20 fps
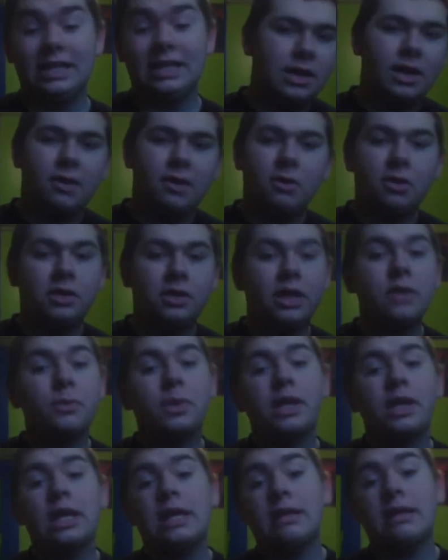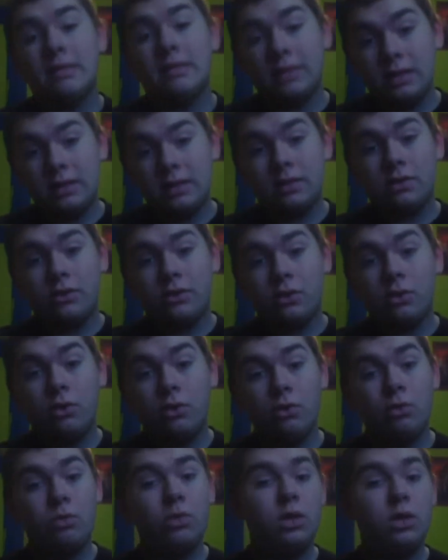Now, unless we get a season
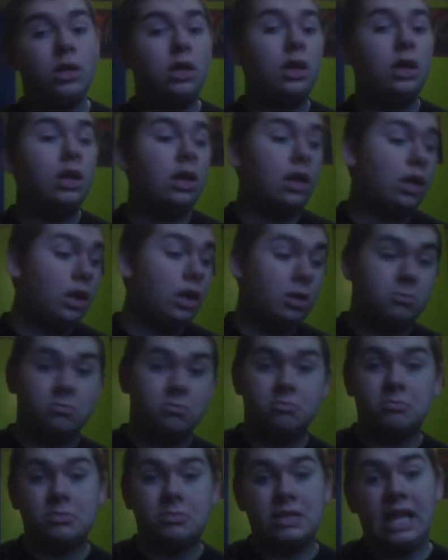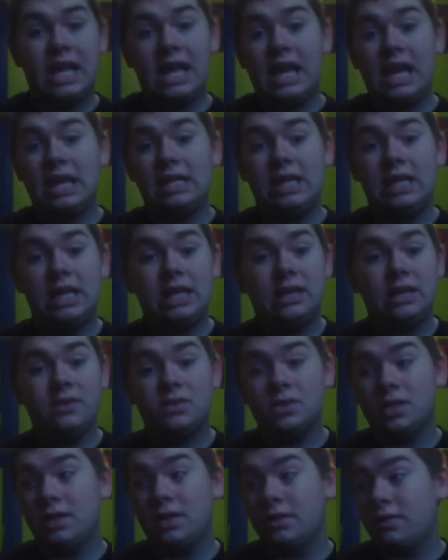two, that ending
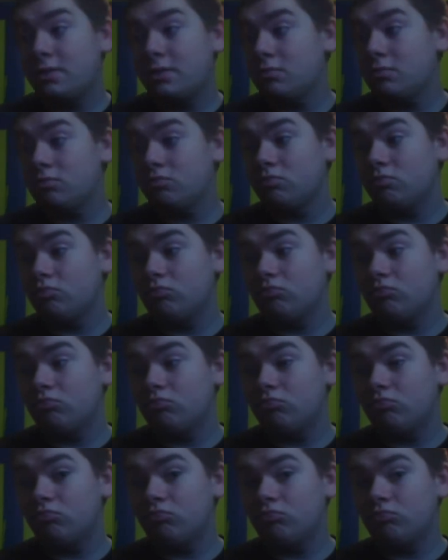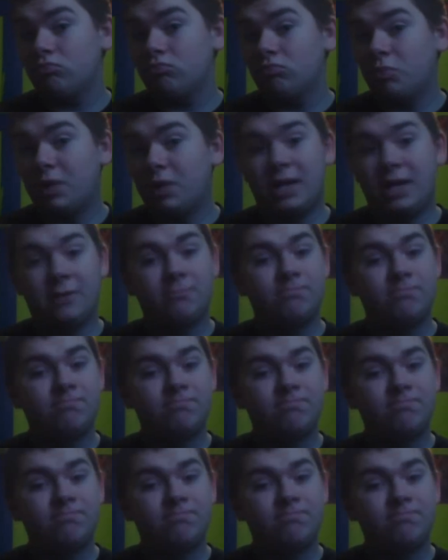is just, wow.